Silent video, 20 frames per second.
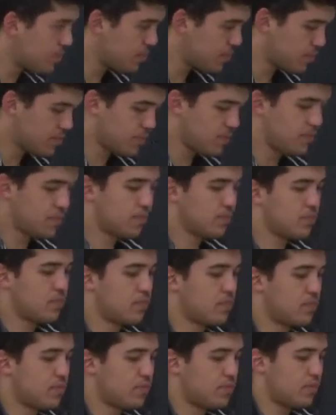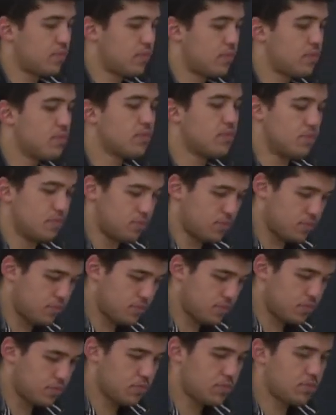yeah, number 3,
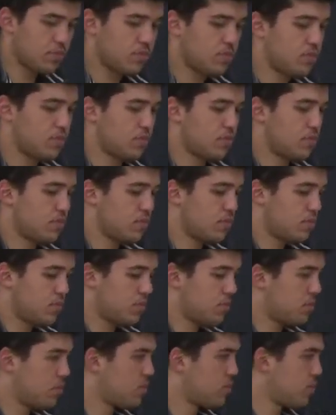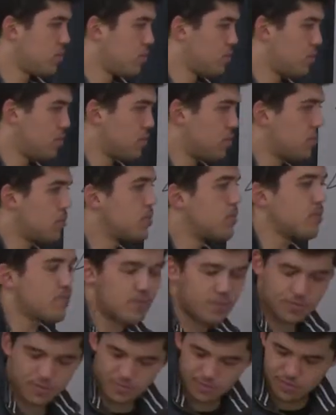u is the
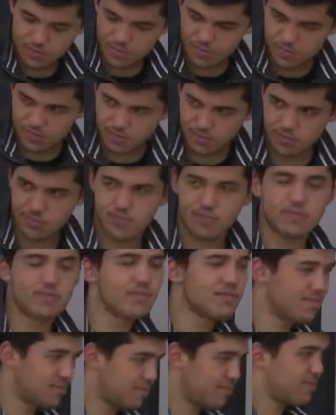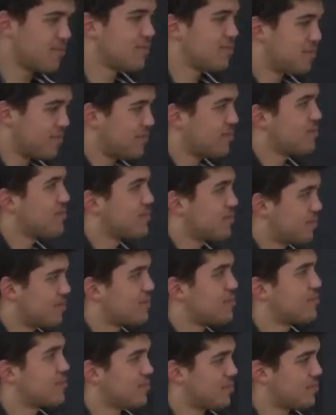result of that application, so
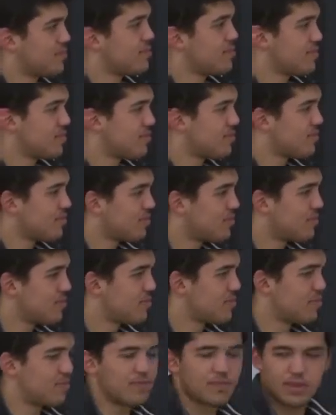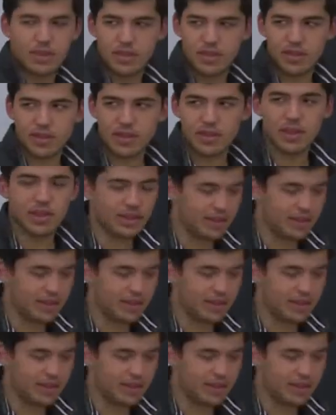that should also be an int.